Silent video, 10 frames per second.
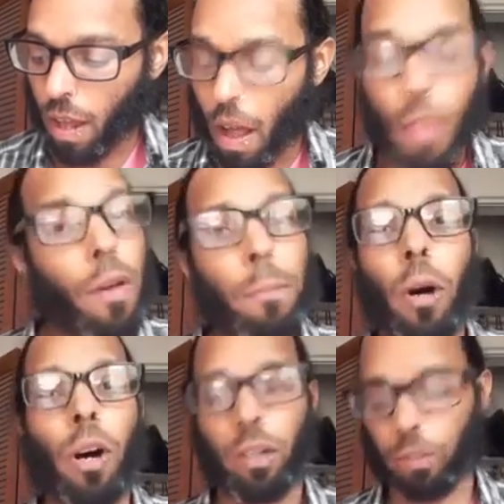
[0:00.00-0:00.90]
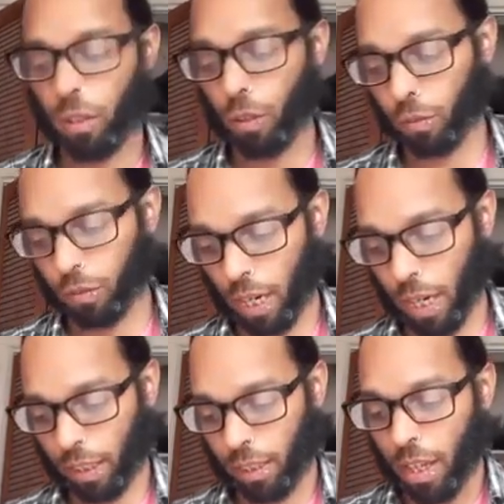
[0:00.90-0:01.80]
The bard's nose
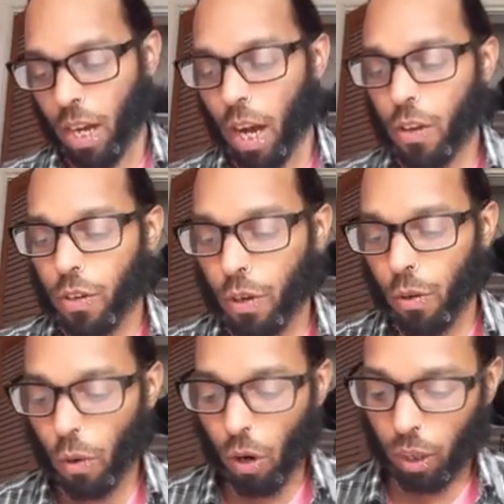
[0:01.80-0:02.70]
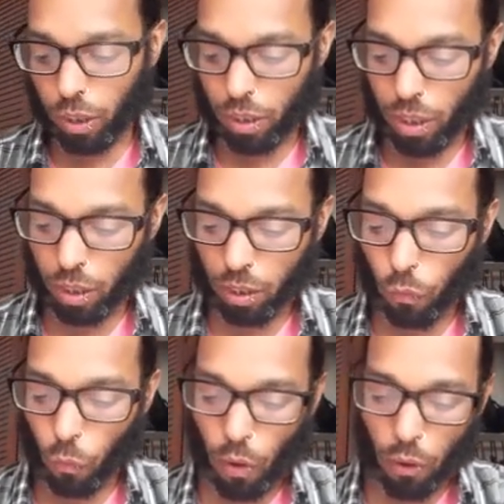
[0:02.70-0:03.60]
rag. A new art color
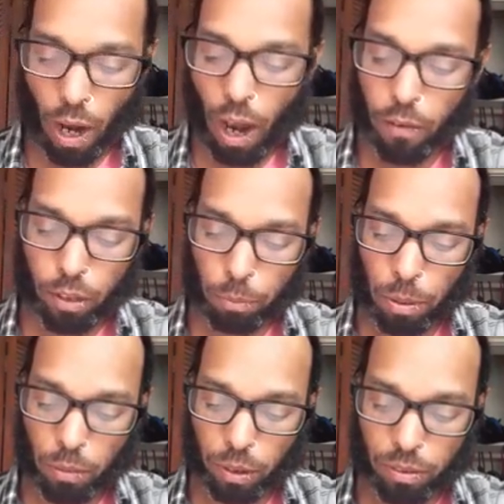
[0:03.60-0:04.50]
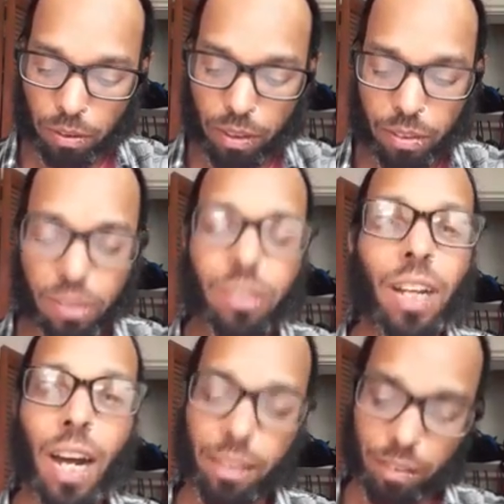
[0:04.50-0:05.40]
for our Irish poets,
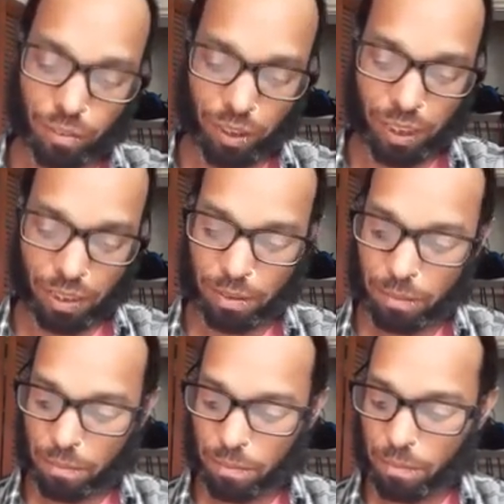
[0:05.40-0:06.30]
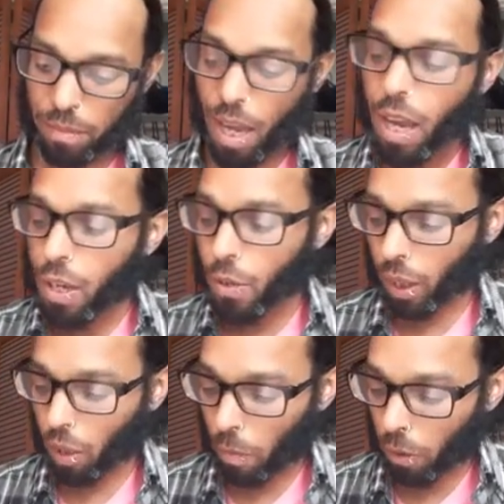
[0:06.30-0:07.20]
snot green. You can
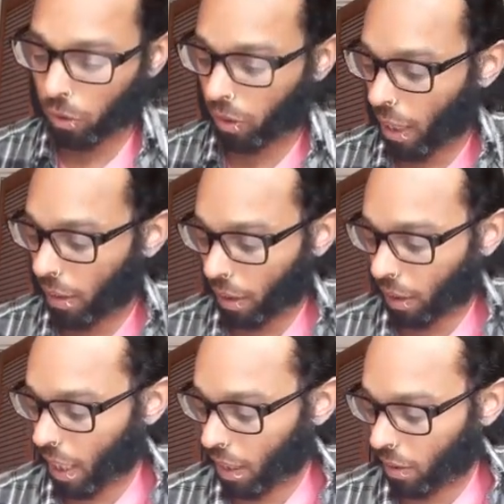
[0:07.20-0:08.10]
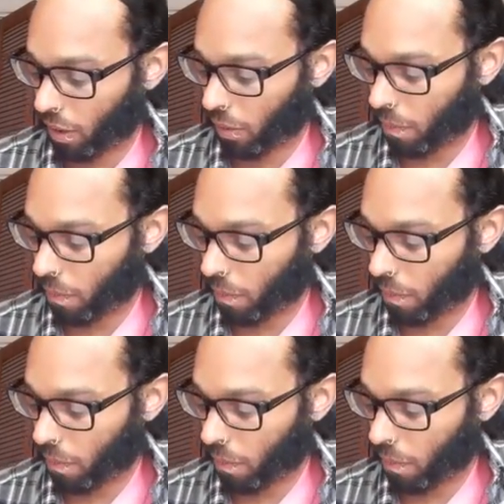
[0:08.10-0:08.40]
almost taste it, can't you?